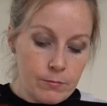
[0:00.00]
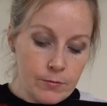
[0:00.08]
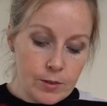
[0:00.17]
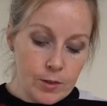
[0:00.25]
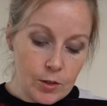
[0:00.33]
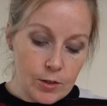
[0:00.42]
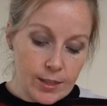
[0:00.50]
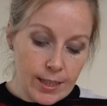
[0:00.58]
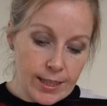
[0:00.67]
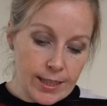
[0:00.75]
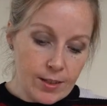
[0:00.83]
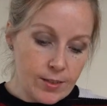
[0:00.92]
So we've
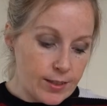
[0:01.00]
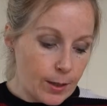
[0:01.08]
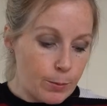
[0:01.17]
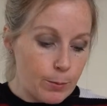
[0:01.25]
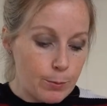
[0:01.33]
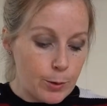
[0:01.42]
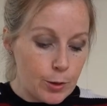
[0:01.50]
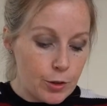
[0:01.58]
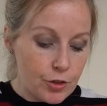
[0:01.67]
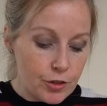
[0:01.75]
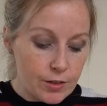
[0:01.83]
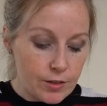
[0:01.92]
got little separate
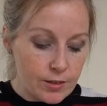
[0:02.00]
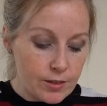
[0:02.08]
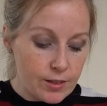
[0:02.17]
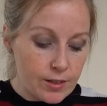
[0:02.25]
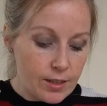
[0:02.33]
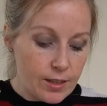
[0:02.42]
portions.